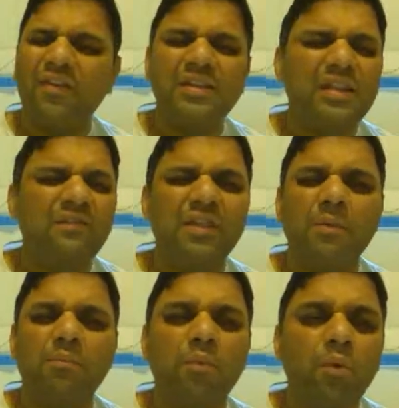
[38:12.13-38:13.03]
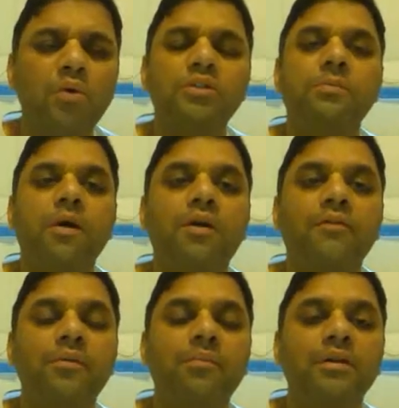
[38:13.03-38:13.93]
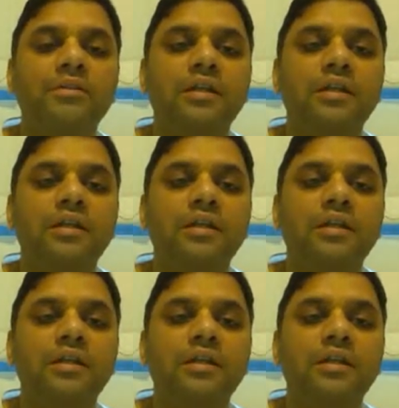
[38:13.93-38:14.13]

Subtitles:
Otherwise, even the most powerful